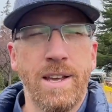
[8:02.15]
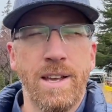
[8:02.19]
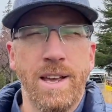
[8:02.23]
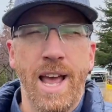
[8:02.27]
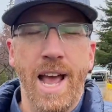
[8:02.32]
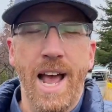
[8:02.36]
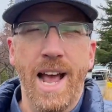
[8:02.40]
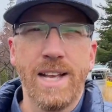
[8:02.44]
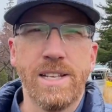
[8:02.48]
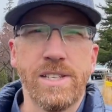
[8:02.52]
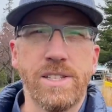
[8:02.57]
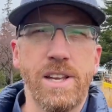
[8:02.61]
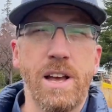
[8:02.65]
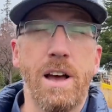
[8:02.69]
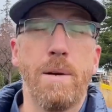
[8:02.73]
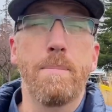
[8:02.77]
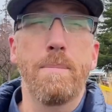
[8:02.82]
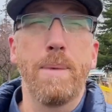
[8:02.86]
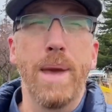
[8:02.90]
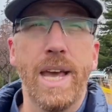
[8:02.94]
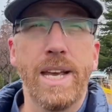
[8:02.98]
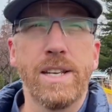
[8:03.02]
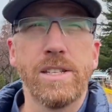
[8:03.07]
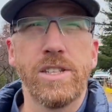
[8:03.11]
Has
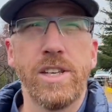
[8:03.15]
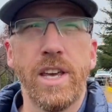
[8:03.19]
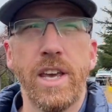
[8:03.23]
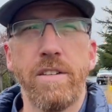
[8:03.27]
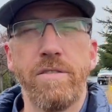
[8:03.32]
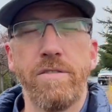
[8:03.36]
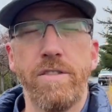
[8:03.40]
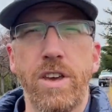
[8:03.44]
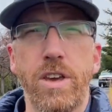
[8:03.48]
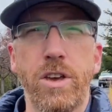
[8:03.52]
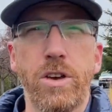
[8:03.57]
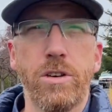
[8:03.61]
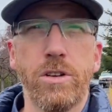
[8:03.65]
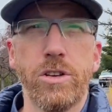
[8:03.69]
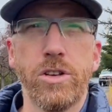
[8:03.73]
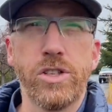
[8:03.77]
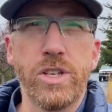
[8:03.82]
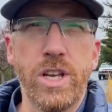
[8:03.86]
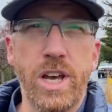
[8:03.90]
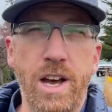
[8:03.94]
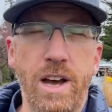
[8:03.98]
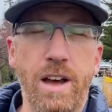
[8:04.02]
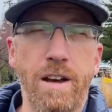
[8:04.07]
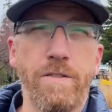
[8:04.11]
amazing views
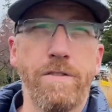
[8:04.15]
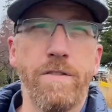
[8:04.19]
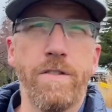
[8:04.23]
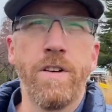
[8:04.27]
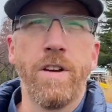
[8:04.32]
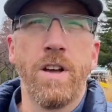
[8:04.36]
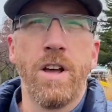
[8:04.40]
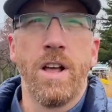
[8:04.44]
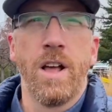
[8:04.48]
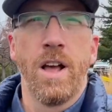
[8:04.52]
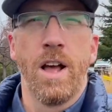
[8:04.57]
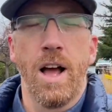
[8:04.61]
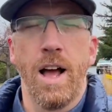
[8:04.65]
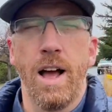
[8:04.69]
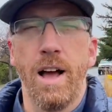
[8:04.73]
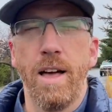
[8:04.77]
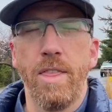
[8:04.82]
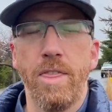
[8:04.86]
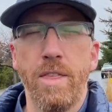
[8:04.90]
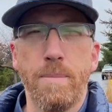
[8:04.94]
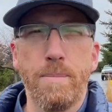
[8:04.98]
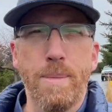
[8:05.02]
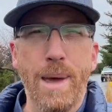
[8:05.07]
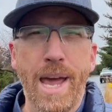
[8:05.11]
of
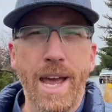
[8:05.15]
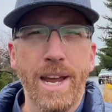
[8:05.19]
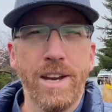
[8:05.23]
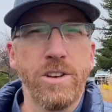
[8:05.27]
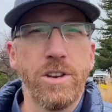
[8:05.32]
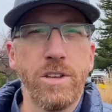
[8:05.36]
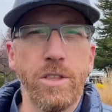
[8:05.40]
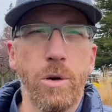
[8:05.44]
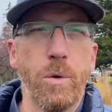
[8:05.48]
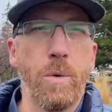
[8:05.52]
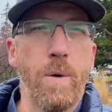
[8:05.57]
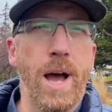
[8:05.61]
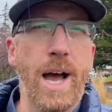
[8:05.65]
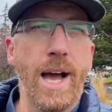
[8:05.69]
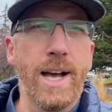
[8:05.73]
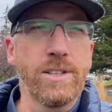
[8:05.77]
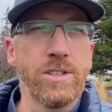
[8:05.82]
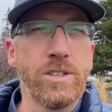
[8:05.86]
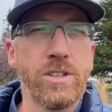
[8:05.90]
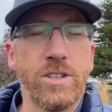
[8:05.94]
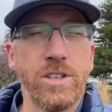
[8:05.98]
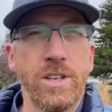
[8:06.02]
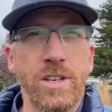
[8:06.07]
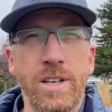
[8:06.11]
the bay to the
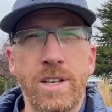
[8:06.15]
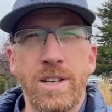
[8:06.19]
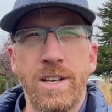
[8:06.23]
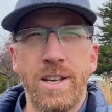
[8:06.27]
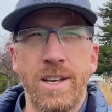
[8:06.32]
west.